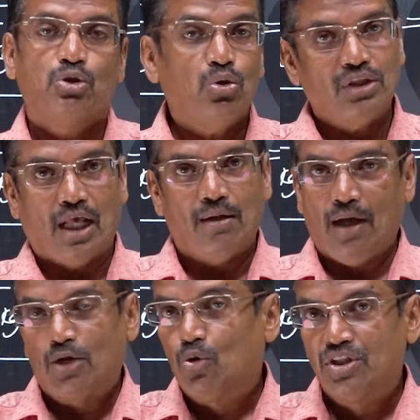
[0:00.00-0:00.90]
So, the,
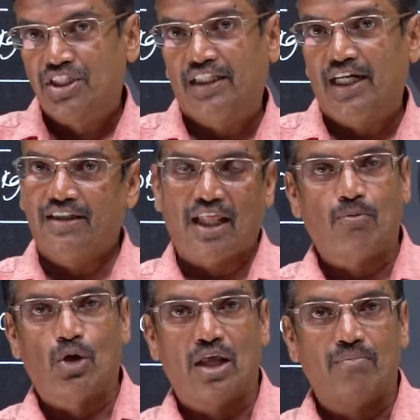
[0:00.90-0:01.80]
I do not say that
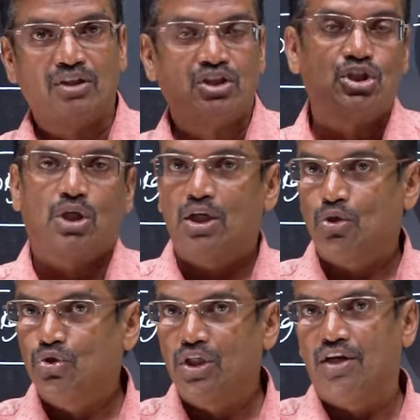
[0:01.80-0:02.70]
thermodynamics is not
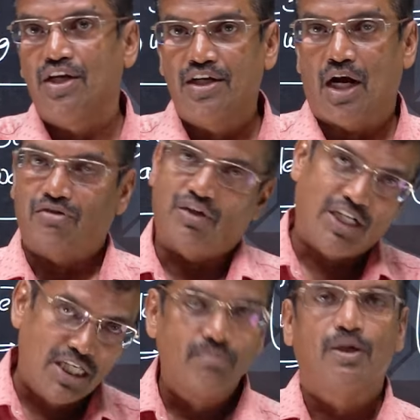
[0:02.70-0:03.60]
used in heat transfer,
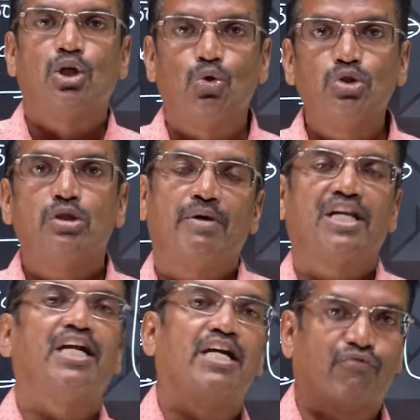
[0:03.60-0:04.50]
it is being used but
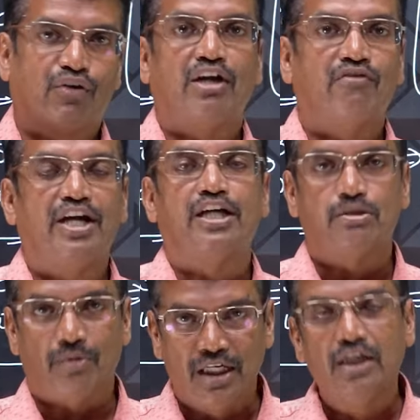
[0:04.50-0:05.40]
in a different way it
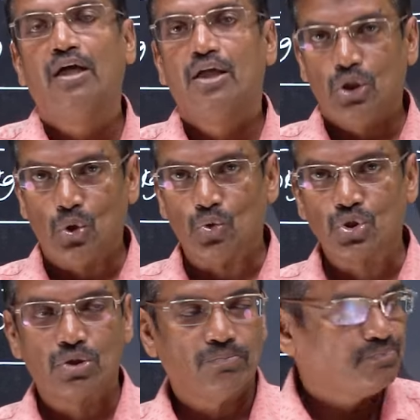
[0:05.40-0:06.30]
is being
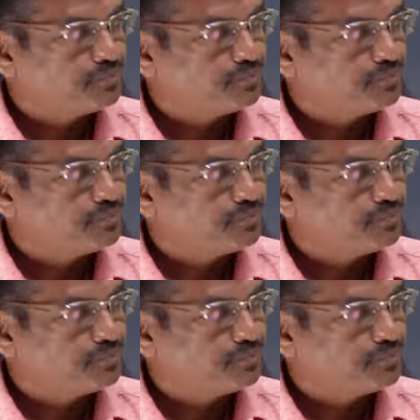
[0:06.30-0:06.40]
used.